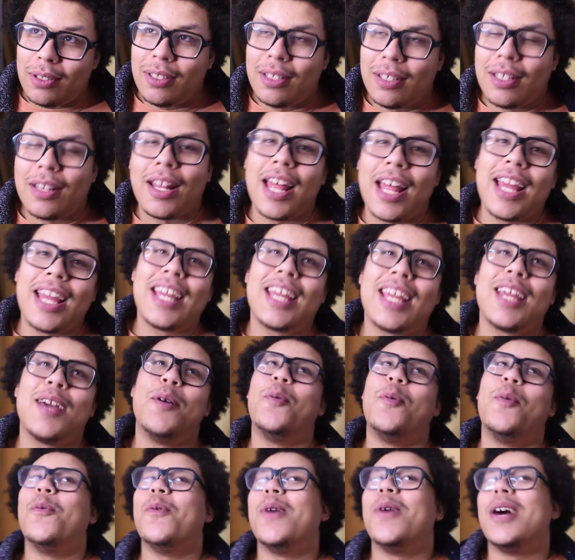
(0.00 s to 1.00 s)
Like,
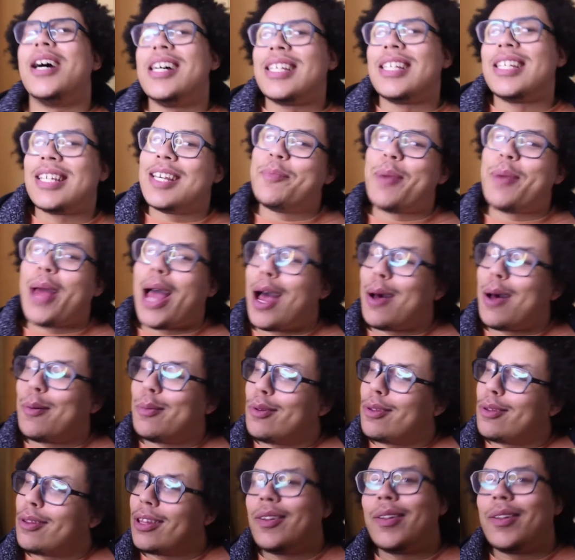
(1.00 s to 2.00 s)
was it Babel,
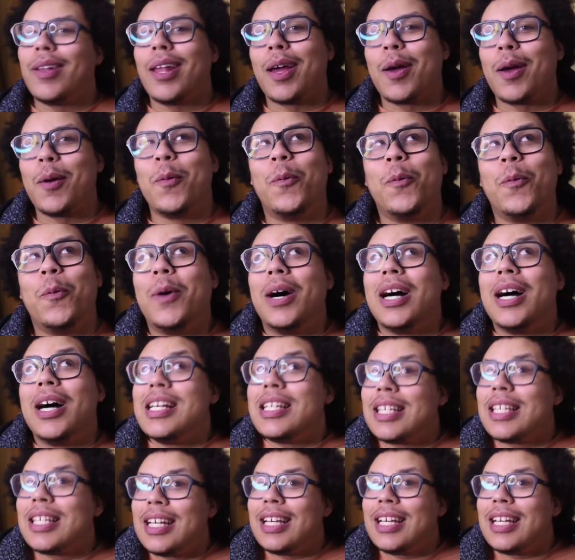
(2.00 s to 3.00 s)
though? Like, was
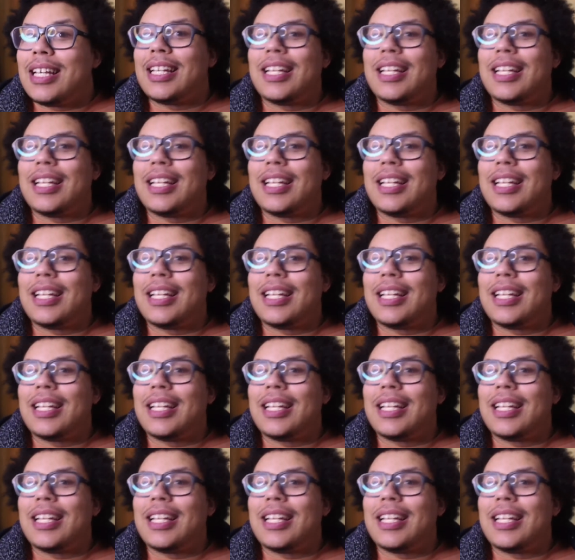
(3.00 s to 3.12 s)
it?